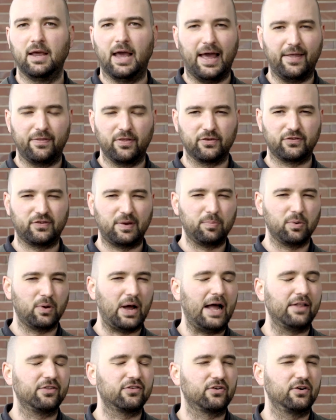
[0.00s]
And the simple
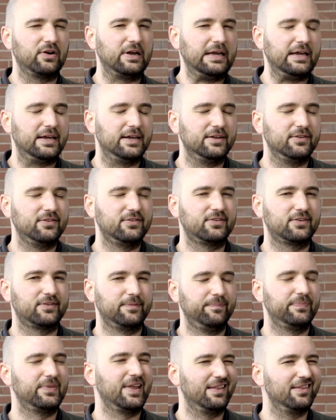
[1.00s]
answer is,
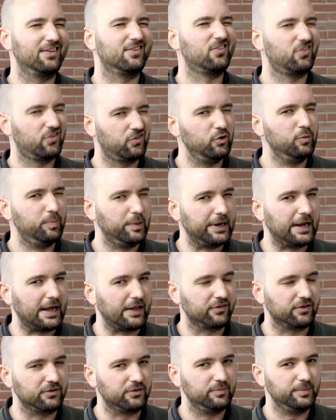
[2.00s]
and the stupid
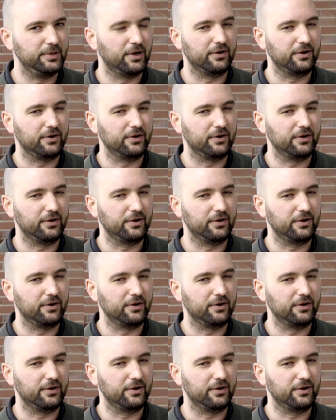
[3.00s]
answer to be